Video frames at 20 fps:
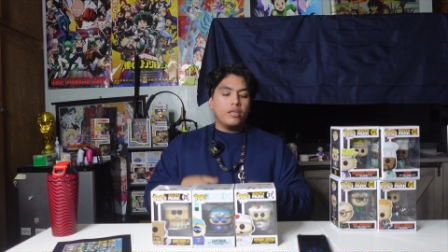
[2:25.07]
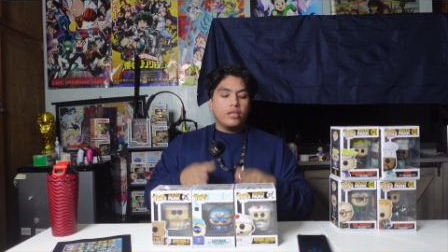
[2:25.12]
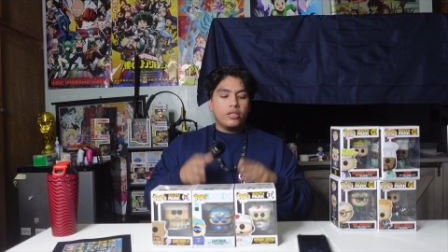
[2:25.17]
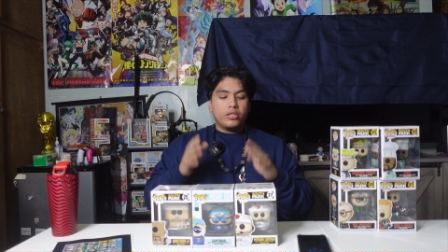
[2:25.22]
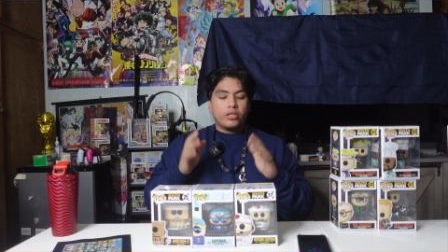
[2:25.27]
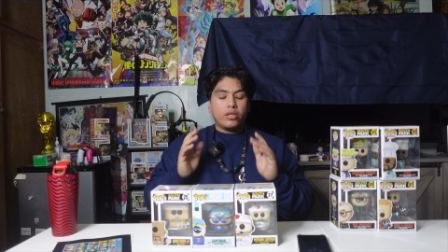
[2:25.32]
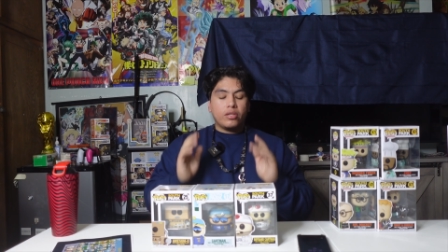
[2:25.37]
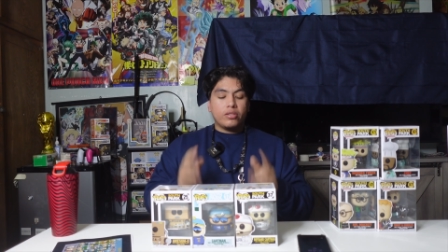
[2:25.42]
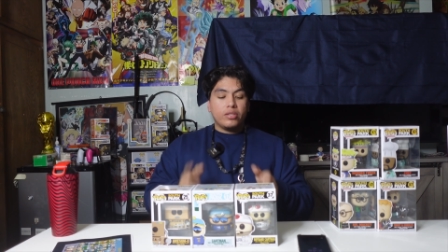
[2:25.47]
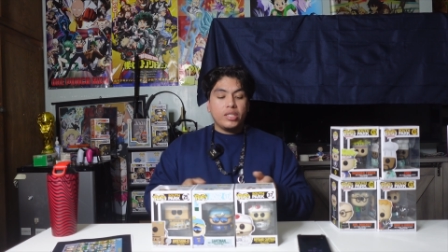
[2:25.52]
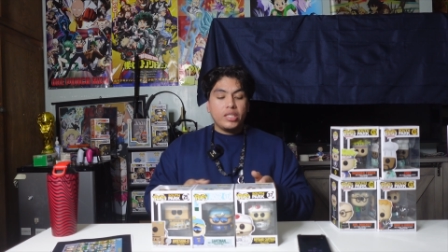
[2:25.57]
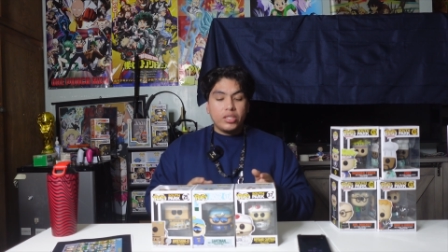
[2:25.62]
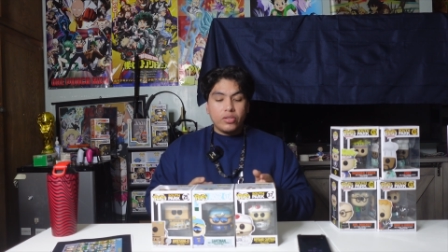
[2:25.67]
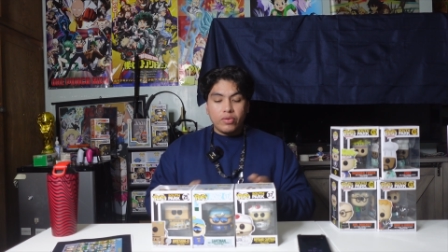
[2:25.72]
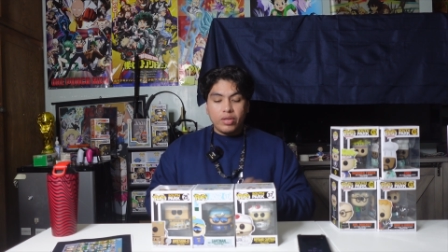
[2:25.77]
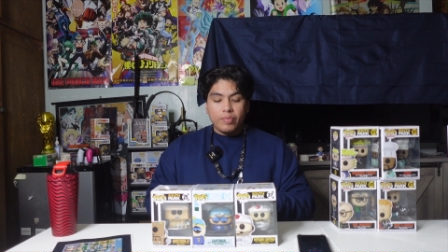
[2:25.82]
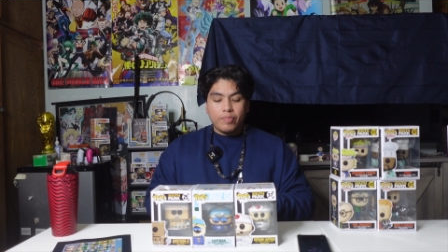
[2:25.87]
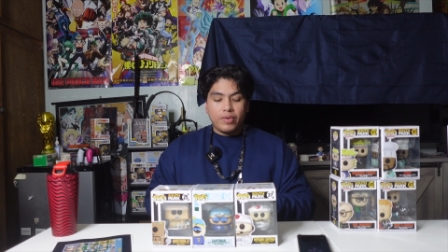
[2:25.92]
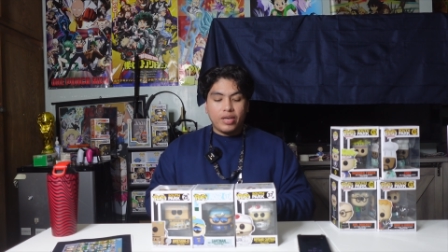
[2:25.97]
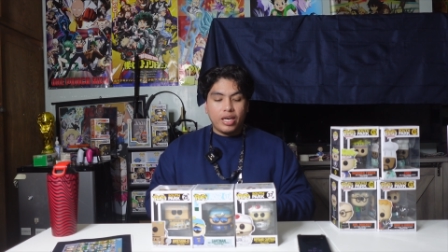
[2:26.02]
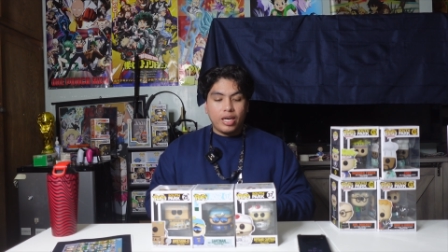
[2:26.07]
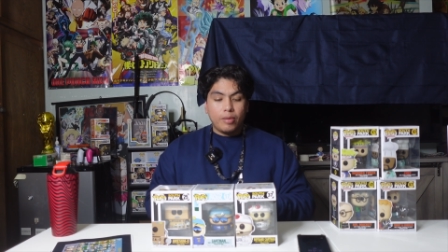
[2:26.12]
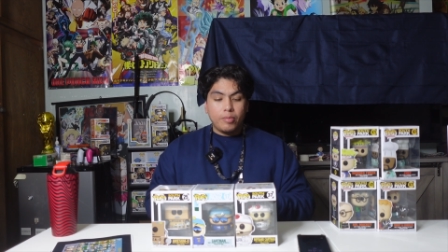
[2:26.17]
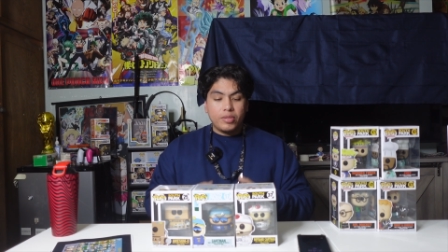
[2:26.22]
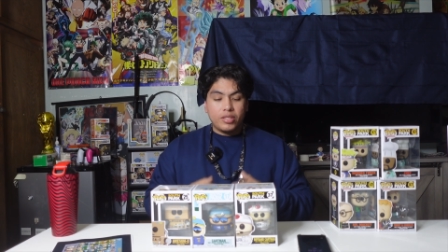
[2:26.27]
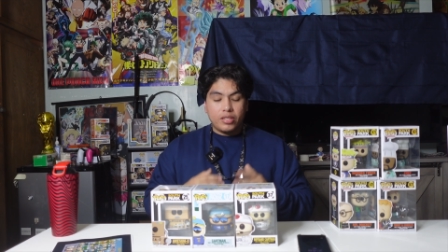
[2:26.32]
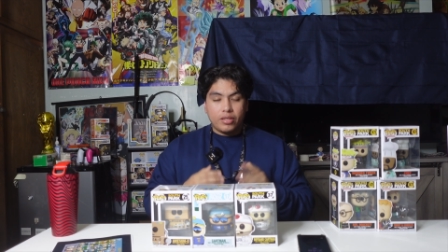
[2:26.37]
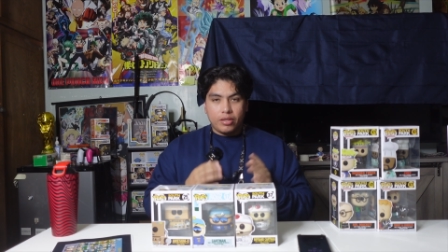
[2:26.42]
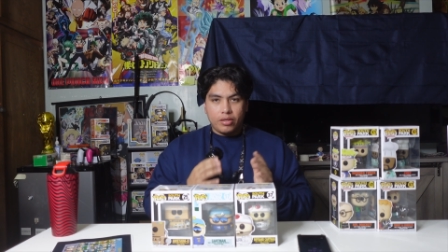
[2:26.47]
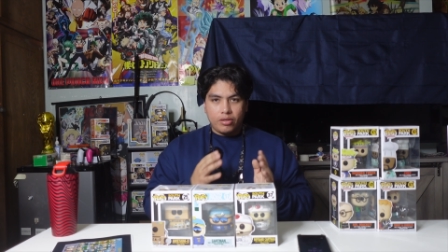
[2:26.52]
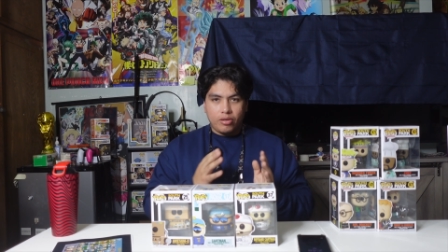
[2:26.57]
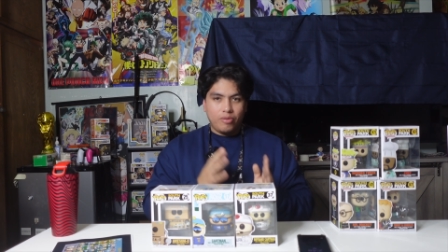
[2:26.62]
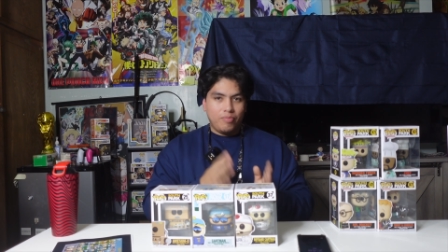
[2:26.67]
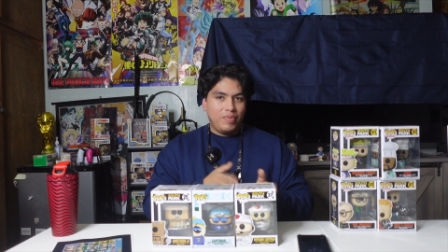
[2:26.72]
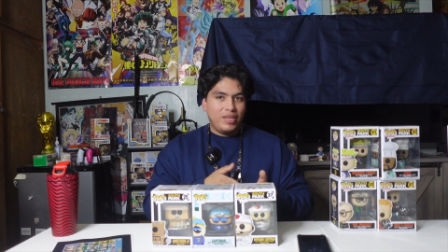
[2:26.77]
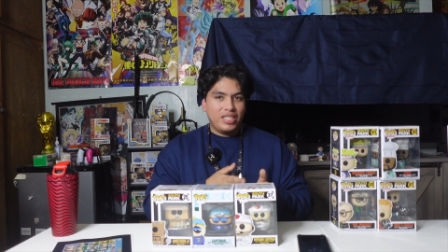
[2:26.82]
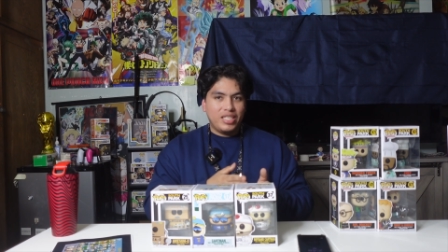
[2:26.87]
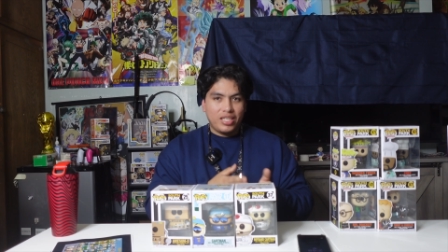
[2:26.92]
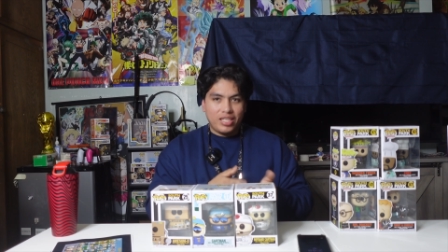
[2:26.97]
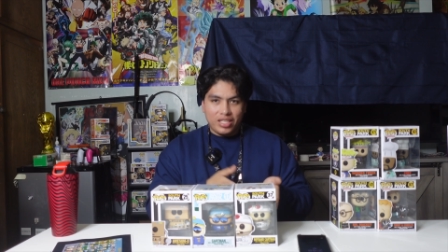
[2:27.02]
So these three pops are
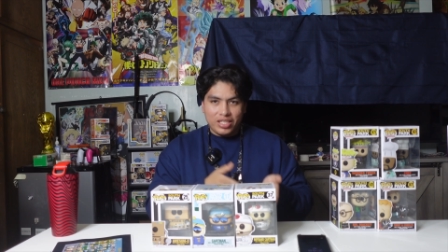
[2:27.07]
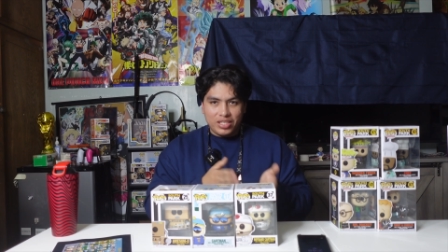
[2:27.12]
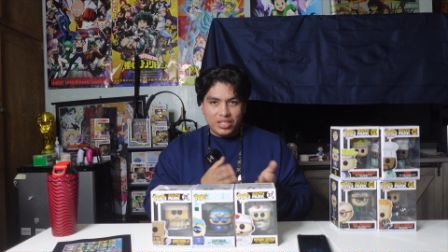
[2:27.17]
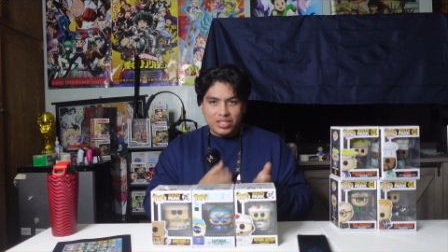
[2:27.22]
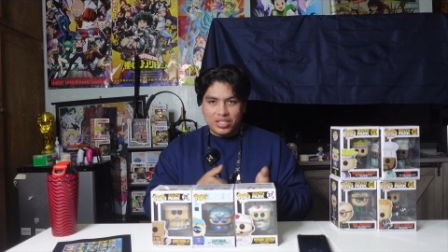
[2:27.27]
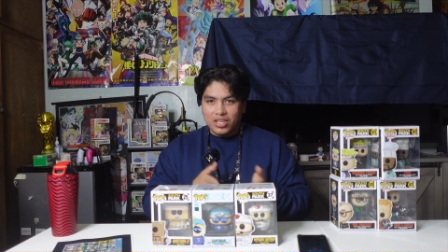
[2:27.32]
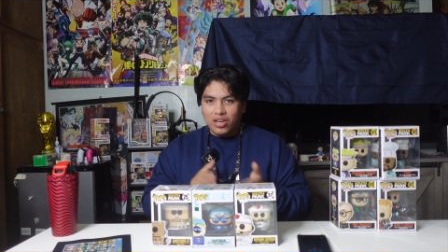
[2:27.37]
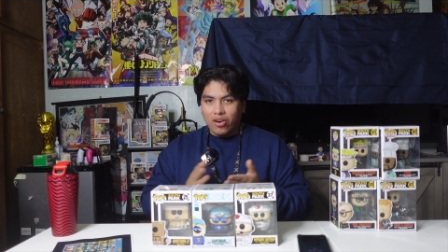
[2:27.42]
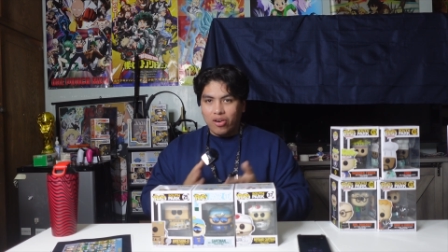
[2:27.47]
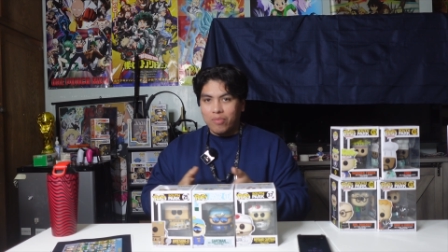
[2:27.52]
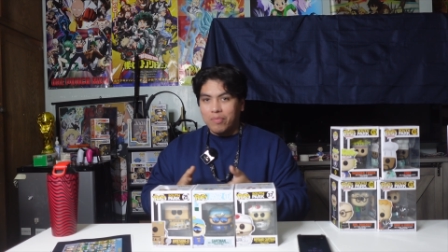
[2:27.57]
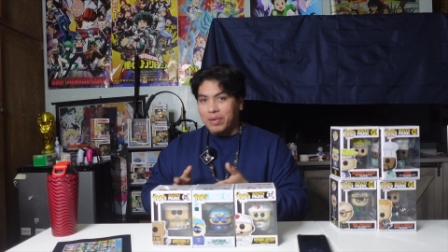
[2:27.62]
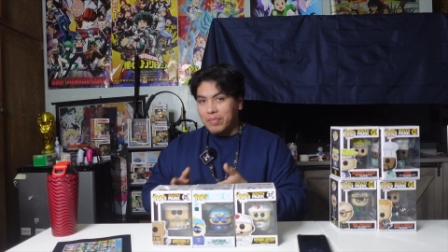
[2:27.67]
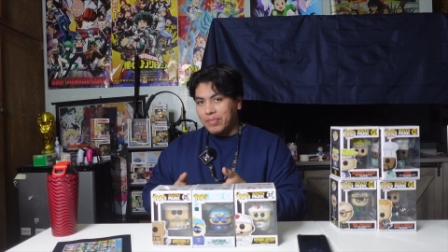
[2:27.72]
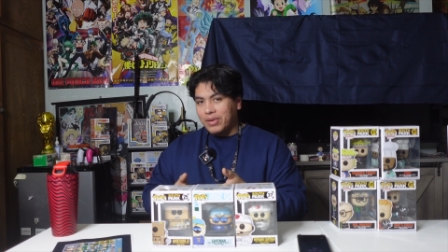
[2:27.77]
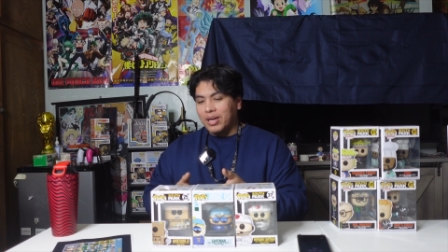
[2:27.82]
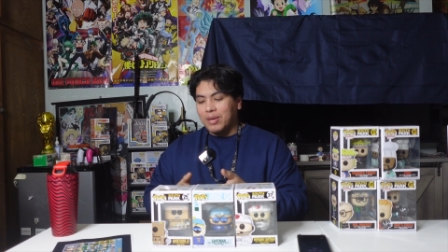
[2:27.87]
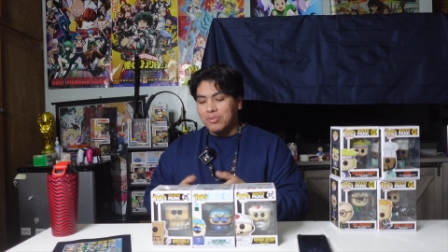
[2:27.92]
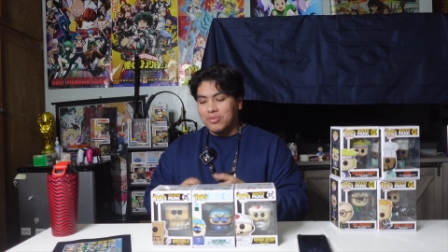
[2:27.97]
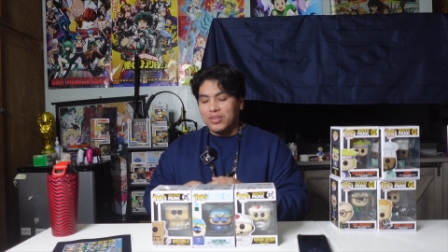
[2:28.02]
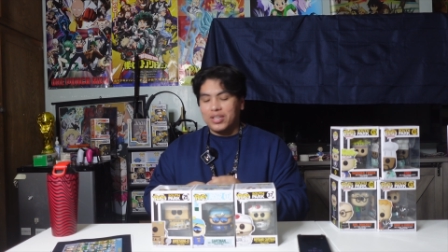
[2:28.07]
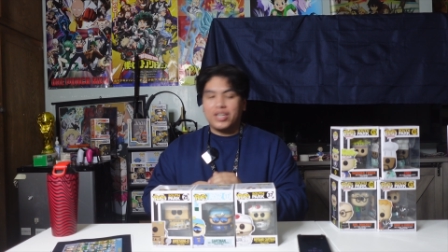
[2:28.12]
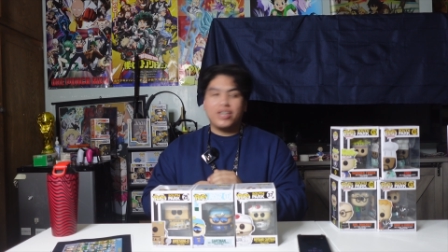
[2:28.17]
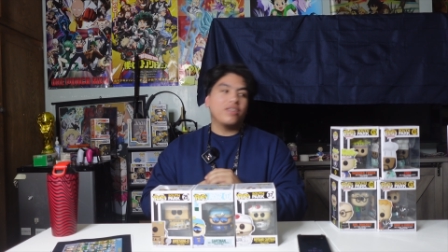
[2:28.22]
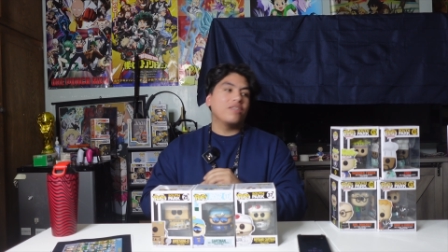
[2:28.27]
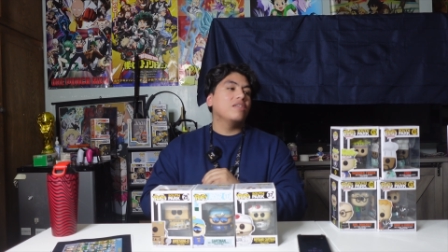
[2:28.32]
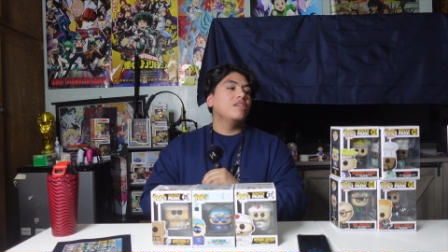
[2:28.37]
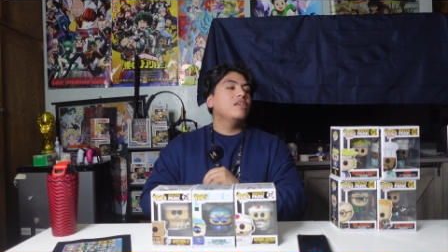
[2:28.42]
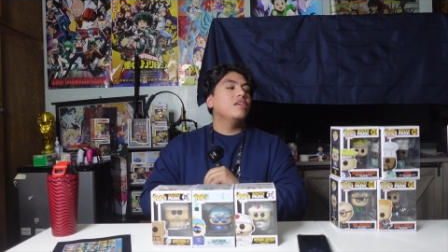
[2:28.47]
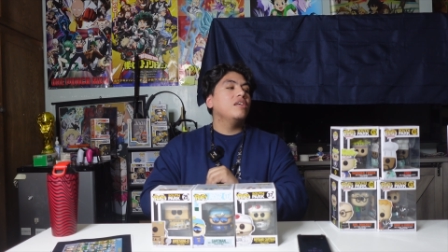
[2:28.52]
basically just Cartman pops right here.